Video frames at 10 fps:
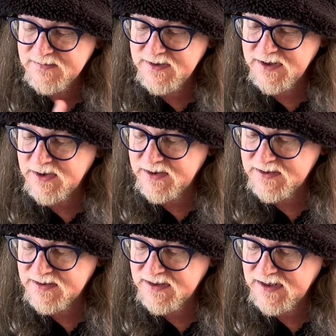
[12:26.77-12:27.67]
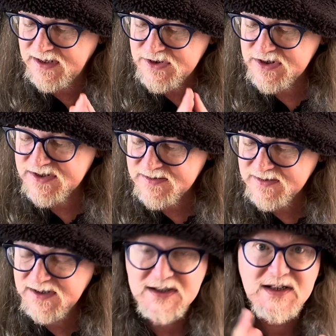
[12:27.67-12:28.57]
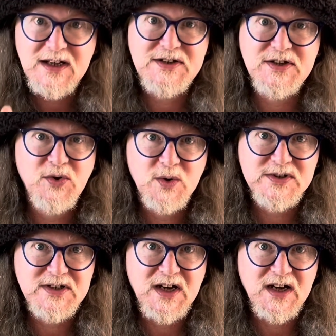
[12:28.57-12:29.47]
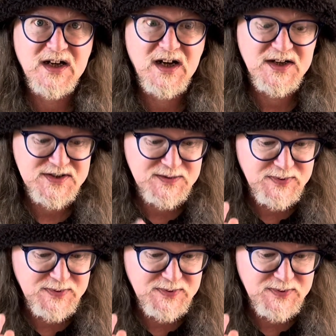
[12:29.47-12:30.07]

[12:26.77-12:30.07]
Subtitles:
You know, just, it's an all-star cast,